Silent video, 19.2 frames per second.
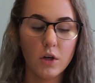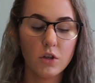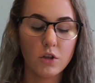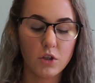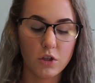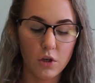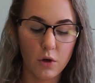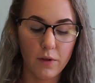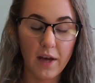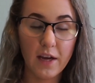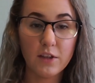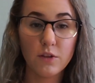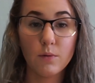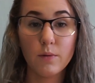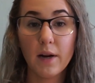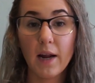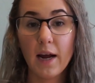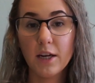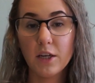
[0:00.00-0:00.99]
So that's
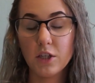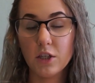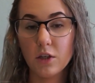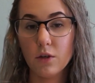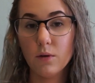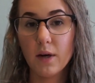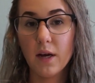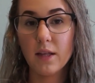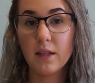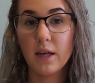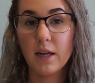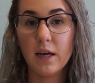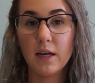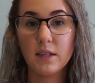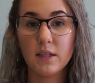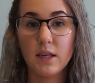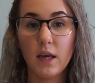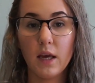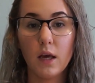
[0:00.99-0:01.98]
what I do, and then
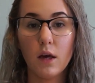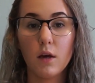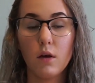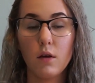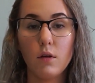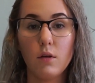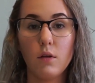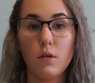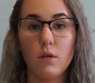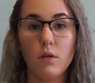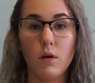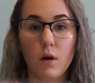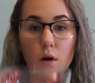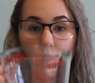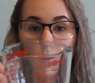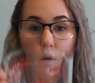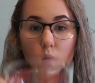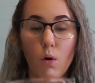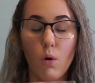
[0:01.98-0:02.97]
I take
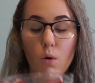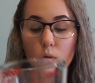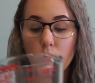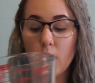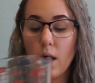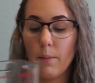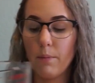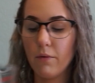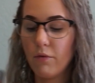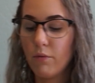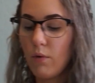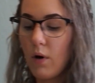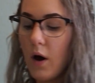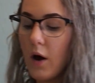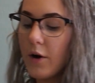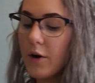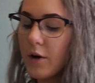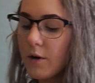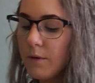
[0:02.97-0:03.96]
the whole cup of
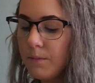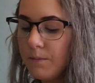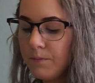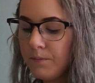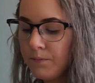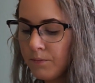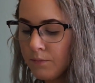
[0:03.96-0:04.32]
water